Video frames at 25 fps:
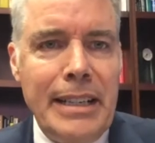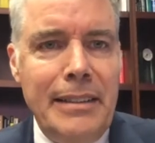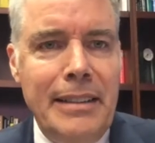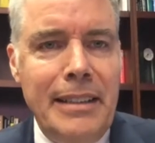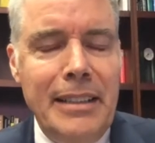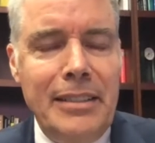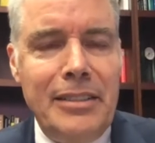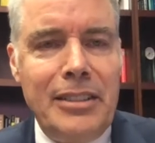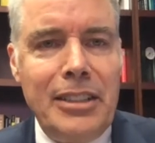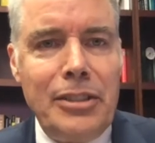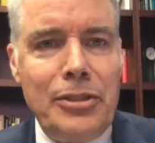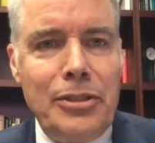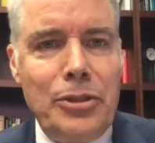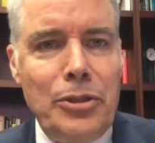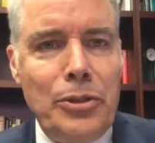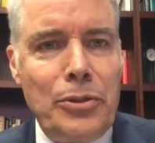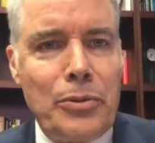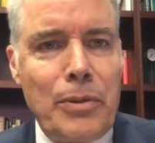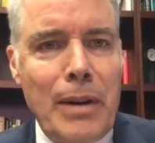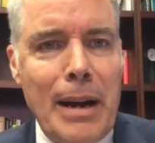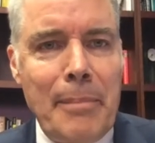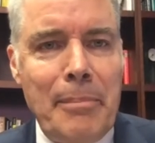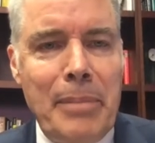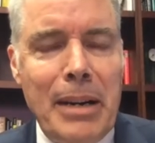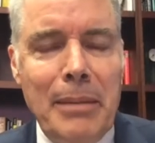These issues
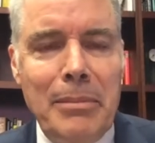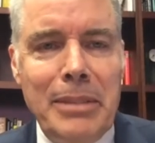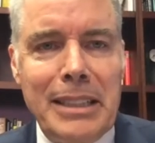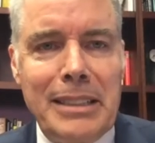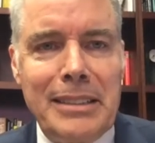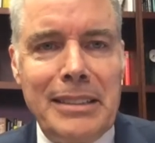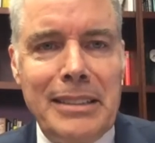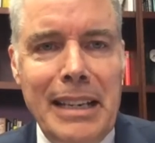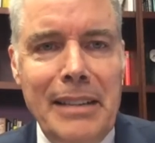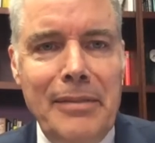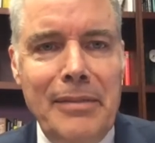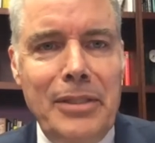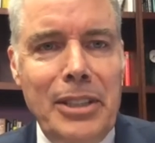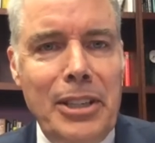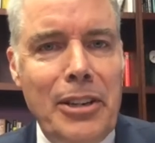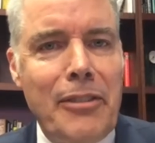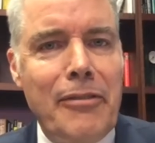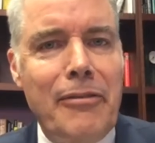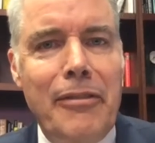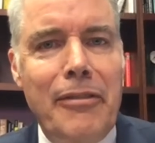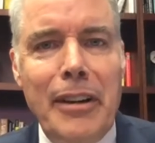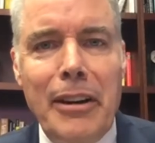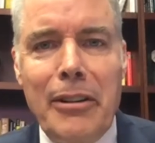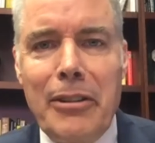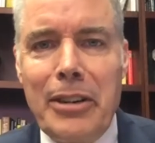around public safety are
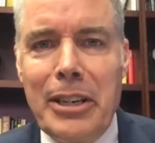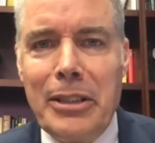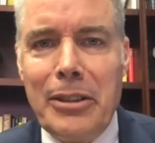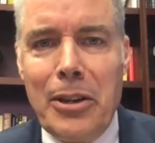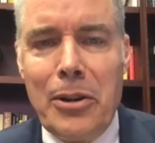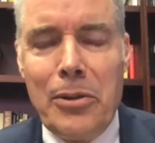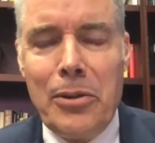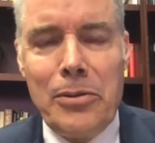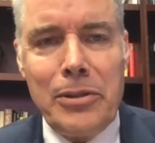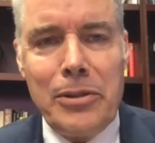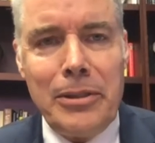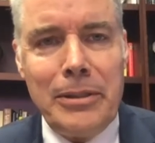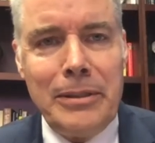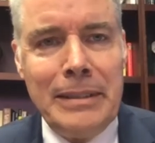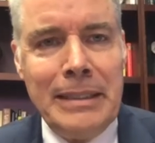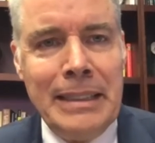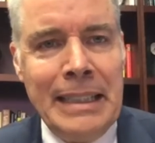very local.